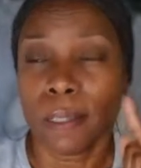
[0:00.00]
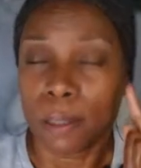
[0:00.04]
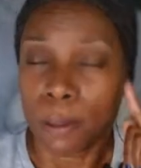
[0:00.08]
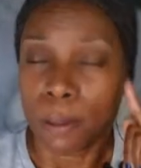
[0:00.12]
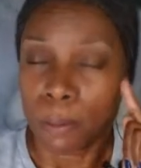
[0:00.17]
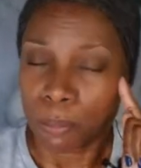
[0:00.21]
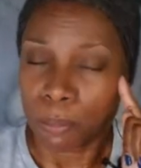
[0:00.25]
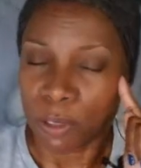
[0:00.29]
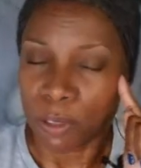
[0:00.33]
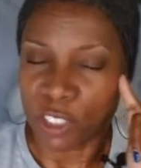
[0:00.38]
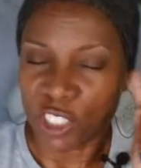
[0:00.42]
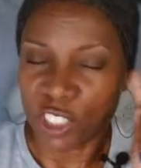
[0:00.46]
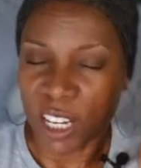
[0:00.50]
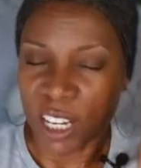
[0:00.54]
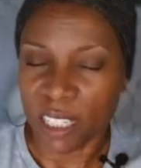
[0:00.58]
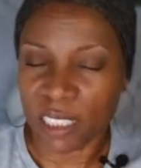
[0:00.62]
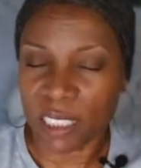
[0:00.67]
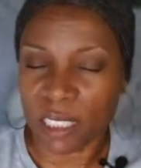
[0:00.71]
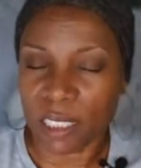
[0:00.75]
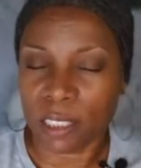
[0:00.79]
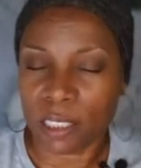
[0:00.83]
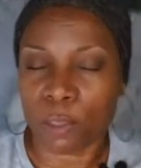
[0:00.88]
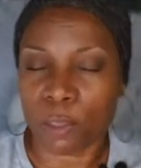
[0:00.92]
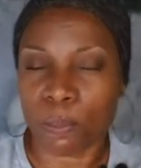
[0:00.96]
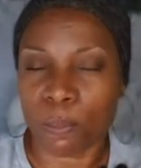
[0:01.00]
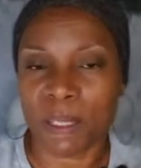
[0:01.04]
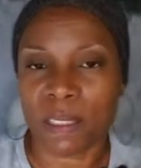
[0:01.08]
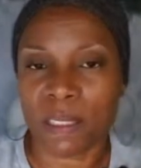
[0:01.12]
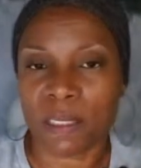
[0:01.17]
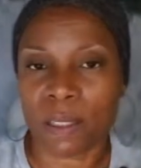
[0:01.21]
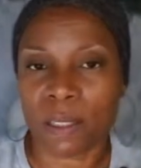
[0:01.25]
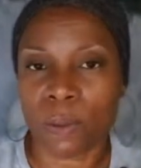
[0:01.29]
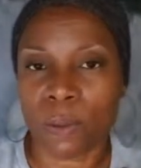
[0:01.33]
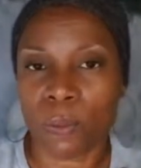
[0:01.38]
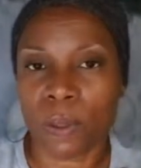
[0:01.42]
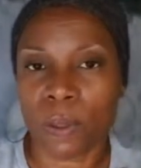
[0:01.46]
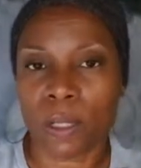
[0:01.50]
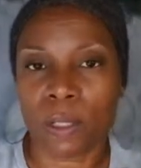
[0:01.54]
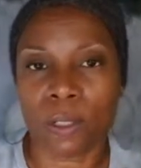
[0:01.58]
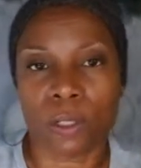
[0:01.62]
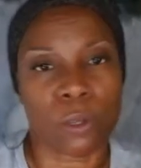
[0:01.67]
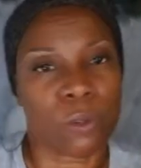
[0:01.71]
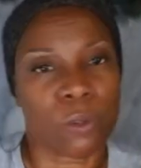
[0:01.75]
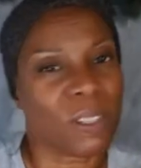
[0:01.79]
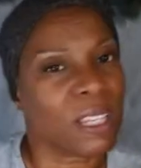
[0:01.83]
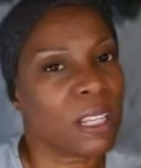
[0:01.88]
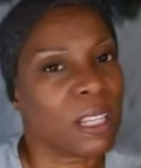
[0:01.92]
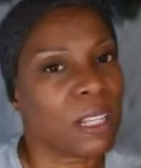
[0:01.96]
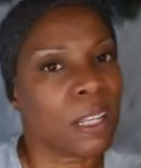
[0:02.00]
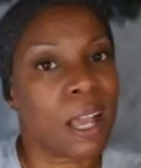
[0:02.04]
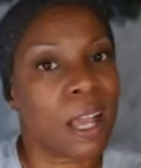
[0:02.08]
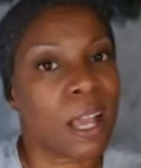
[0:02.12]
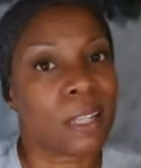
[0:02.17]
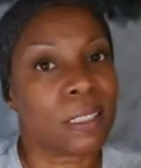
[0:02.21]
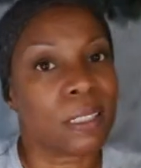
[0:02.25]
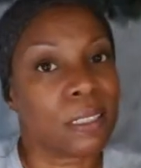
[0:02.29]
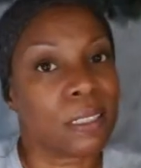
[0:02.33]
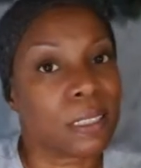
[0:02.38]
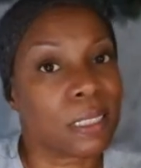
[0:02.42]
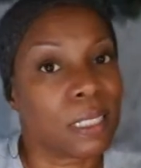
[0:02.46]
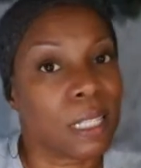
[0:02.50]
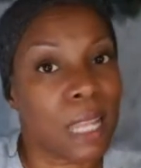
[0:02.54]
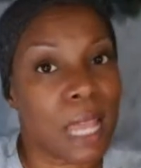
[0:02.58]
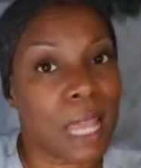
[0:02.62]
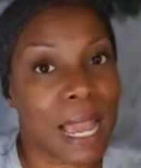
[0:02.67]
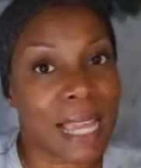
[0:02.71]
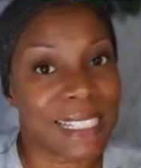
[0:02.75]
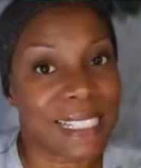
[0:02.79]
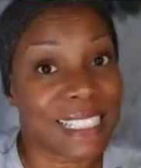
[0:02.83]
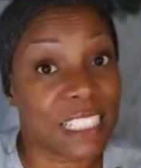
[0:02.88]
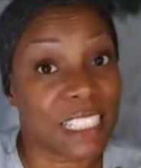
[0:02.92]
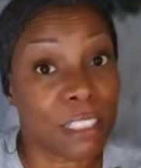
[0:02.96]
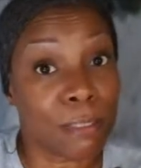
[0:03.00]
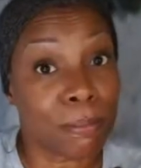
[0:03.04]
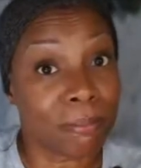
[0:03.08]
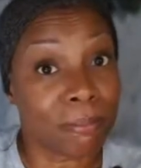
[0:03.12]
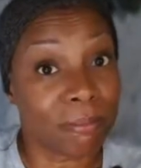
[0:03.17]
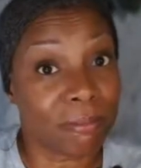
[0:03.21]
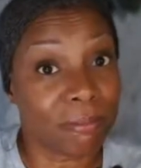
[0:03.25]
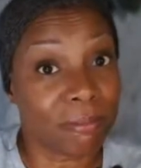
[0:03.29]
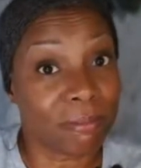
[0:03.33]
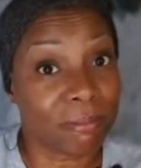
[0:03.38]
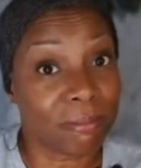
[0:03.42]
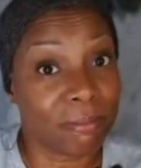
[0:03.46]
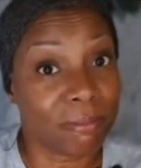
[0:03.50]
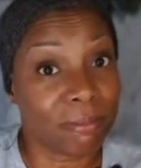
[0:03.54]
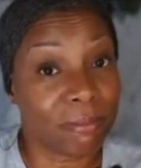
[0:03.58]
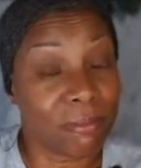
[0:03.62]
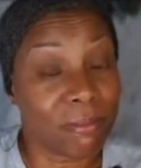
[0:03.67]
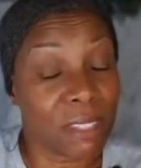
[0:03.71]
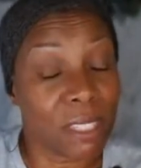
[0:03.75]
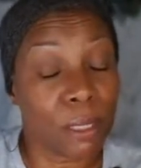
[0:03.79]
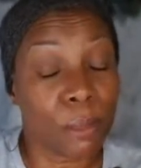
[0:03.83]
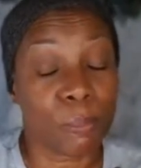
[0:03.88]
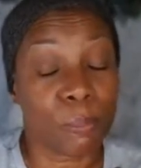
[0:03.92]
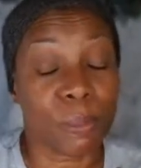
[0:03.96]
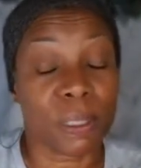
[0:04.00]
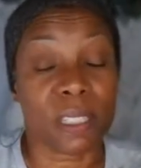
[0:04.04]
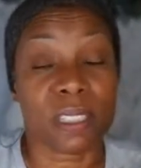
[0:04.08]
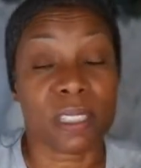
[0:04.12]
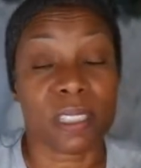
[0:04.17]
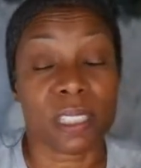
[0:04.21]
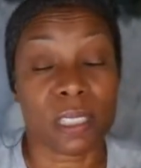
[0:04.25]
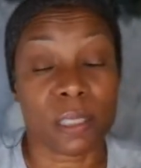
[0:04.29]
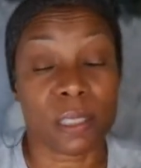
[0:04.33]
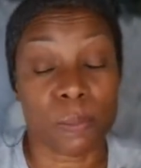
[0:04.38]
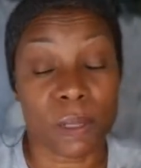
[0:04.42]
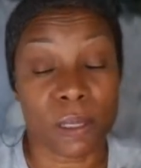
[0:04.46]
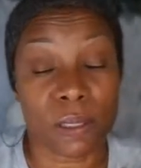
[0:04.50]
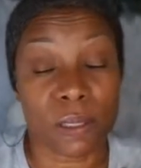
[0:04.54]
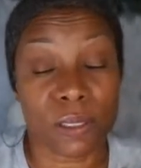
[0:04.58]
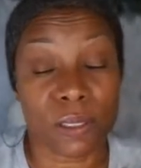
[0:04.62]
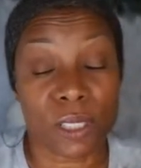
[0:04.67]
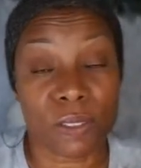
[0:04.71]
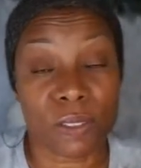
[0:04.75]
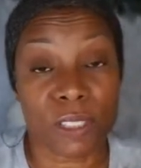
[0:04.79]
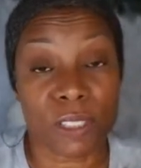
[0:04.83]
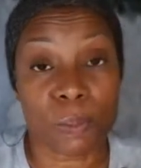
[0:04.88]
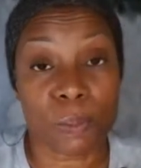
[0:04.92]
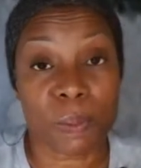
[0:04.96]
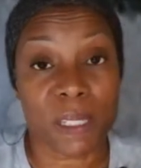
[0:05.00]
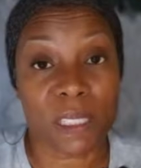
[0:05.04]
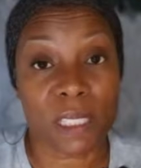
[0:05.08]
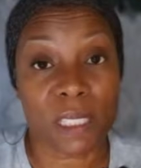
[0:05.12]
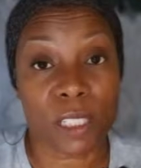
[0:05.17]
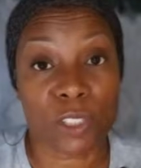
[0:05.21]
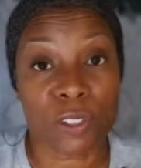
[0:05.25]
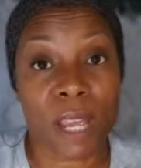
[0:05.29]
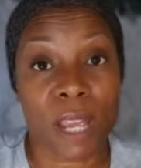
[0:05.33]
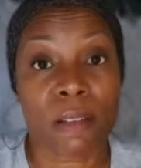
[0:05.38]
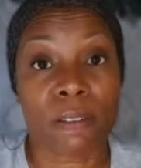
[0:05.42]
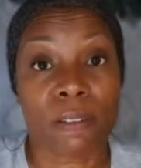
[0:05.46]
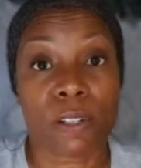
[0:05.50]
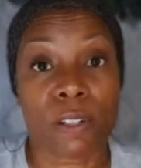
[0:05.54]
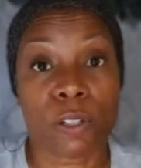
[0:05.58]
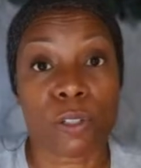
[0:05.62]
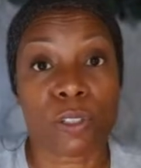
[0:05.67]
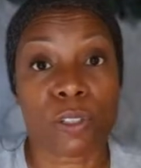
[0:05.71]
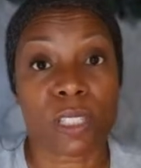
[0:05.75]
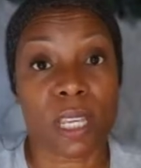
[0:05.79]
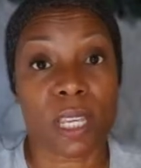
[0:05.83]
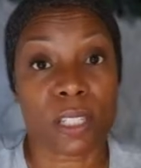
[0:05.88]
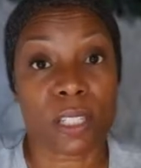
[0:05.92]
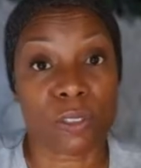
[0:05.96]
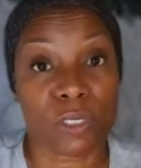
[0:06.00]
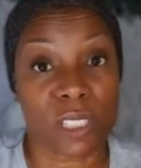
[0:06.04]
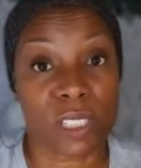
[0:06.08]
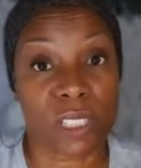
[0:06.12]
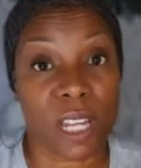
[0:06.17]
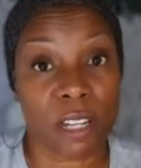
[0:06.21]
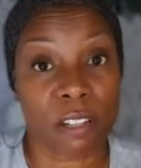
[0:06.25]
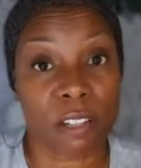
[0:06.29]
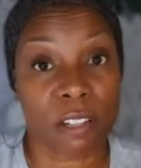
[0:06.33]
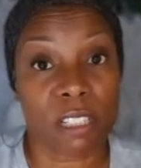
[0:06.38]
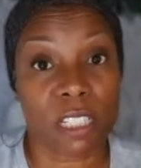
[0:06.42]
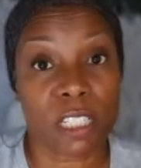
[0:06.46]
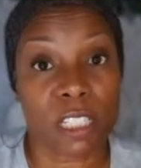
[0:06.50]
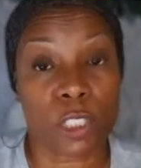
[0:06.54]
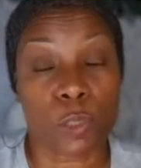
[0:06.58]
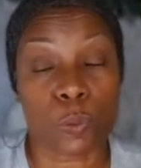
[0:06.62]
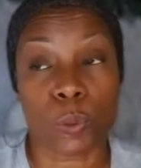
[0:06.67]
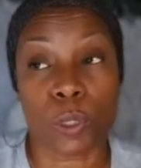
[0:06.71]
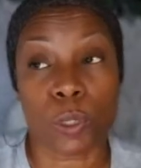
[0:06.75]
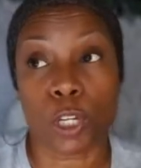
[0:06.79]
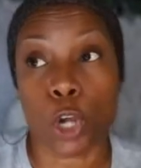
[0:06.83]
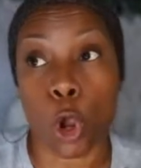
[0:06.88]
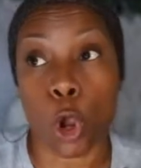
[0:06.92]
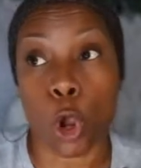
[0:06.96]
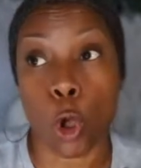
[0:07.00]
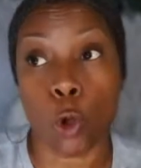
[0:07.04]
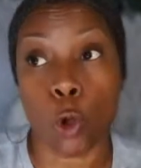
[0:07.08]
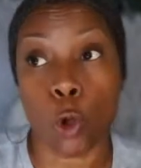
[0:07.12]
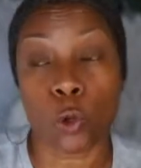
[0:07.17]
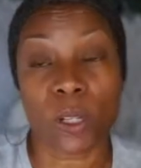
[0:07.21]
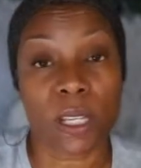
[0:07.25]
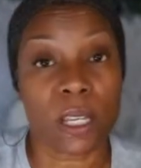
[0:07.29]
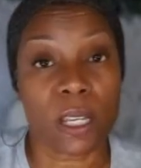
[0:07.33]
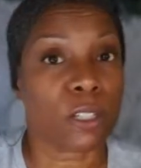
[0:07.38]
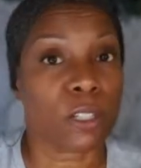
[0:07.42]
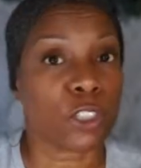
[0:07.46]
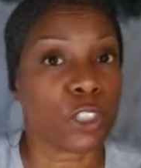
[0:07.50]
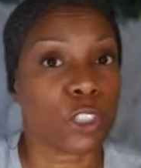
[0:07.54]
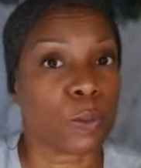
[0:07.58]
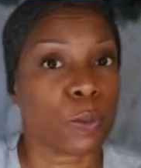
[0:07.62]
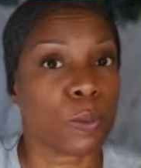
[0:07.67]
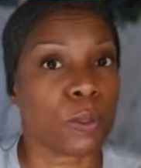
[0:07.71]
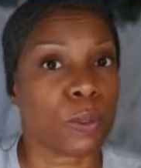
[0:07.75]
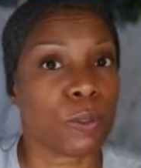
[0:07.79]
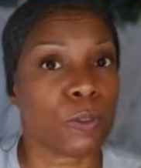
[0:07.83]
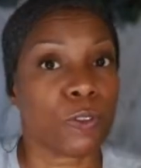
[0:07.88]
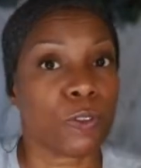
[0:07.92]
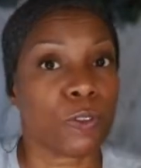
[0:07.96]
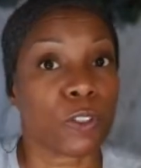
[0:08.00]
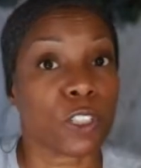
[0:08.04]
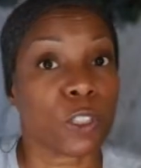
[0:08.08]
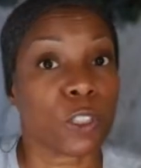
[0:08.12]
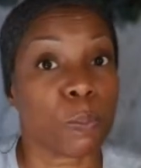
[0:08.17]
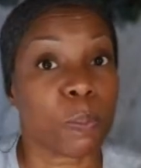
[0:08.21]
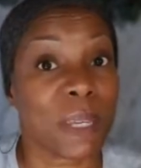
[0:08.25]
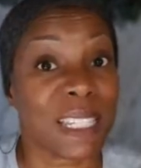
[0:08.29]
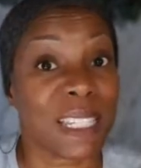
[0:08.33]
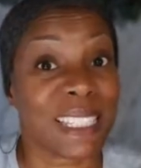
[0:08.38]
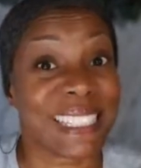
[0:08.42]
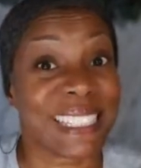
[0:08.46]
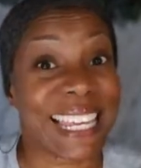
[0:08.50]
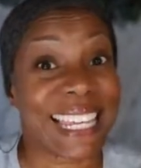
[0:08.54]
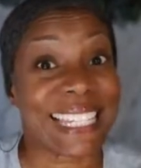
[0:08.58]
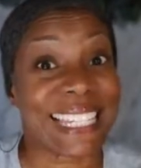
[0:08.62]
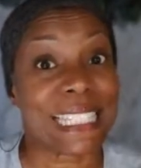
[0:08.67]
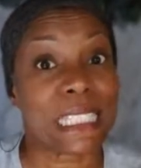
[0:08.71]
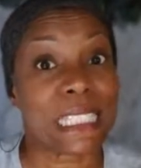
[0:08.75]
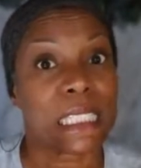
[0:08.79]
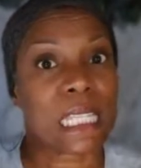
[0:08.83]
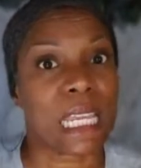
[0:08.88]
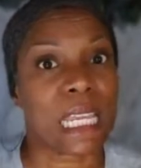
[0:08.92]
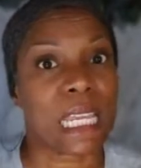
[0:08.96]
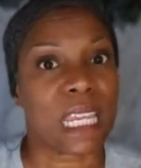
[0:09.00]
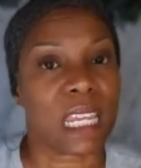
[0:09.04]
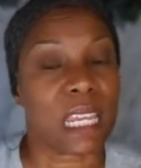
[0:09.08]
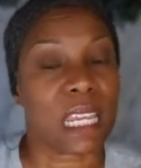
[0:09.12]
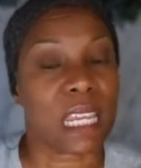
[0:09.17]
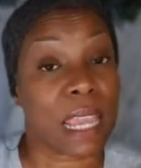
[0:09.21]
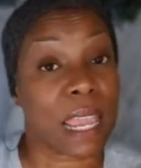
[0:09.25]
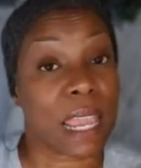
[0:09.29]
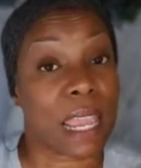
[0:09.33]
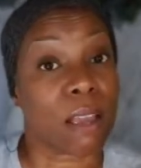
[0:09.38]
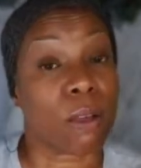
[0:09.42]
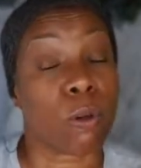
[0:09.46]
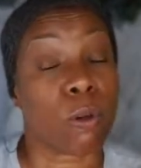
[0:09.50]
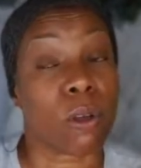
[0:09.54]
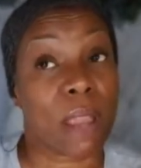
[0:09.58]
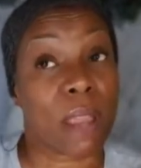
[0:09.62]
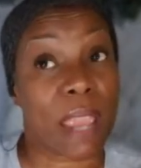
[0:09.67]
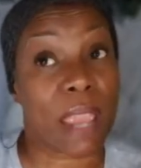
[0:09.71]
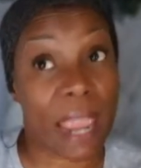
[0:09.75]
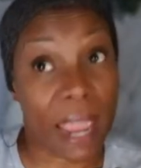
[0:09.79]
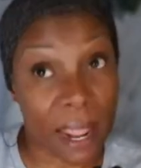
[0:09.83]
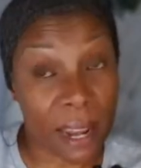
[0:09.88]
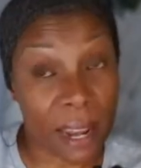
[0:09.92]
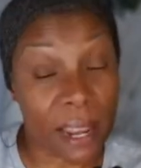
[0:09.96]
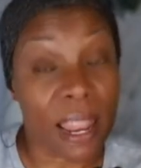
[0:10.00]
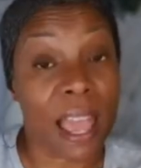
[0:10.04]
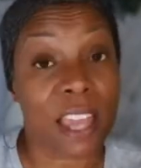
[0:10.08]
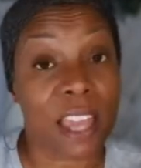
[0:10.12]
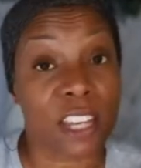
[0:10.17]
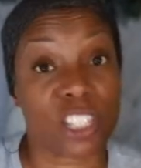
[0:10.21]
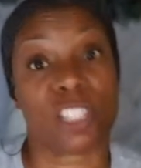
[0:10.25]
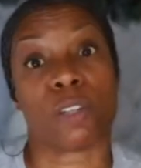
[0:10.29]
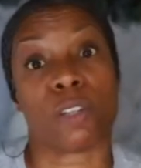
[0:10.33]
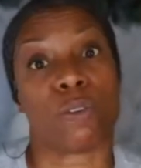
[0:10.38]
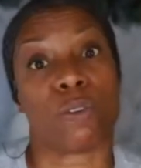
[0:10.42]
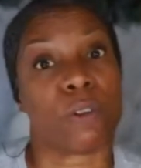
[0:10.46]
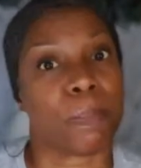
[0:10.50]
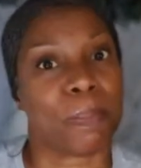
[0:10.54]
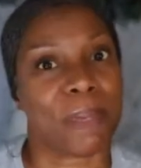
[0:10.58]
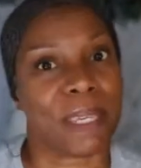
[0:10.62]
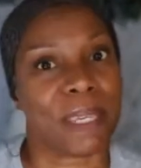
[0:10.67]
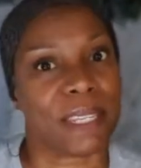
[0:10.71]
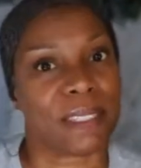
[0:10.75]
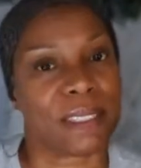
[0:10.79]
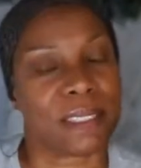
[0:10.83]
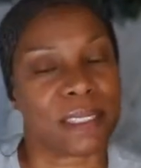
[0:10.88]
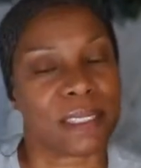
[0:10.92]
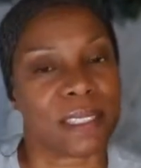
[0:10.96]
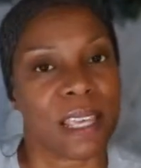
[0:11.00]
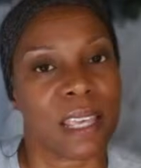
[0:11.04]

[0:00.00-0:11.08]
projecting to be somewhere, don't get locked into lodging. Because as military space aid travelers, as retirees, we are only eligible for space aid staying at lodging on base.